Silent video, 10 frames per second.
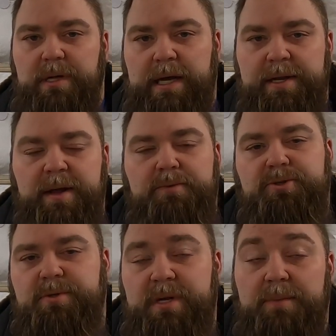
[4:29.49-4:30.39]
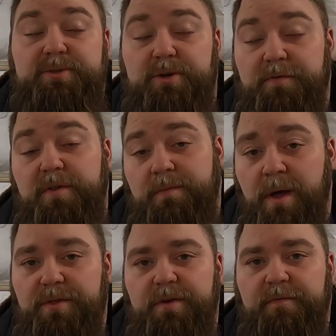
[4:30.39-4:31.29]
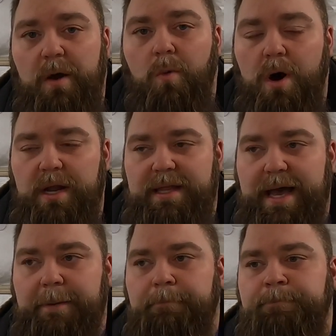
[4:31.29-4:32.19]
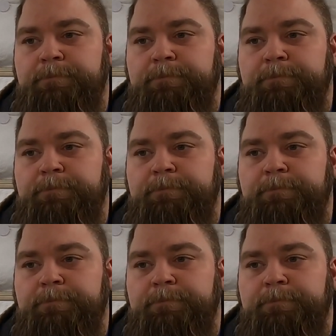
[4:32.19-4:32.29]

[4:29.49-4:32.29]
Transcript: dumpster for the month if I wanted that.